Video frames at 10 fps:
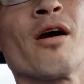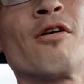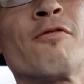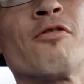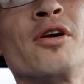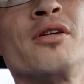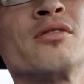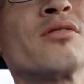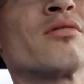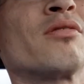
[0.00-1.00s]
our
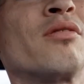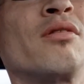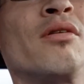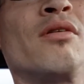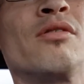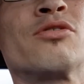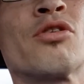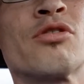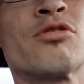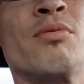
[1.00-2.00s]
friends,
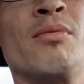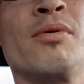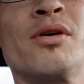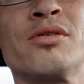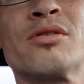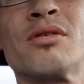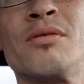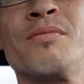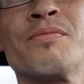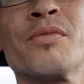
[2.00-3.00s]
church members,
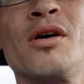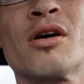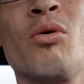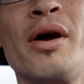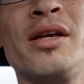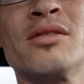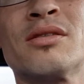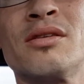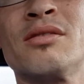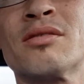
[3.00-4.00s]

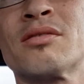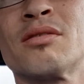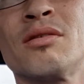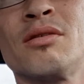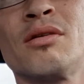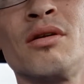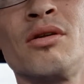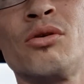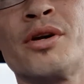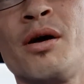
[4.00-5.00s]
acquaintances.
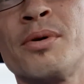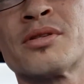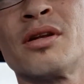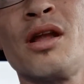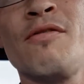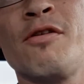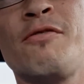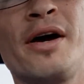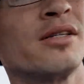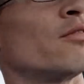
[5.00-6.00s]
Lord, help us to love
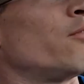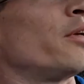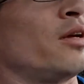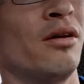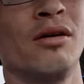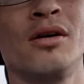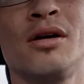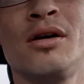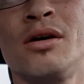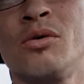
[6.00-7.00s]
effectively.
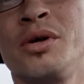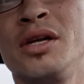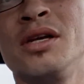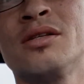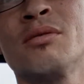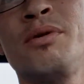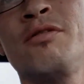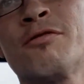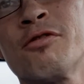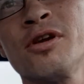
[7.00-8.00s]
We need to be
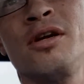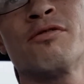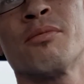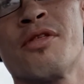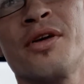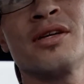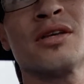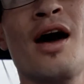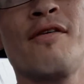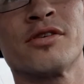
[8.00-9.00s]
free from the things
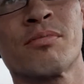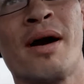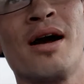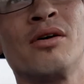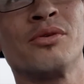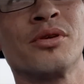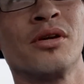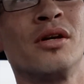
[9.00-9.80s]
that have us bound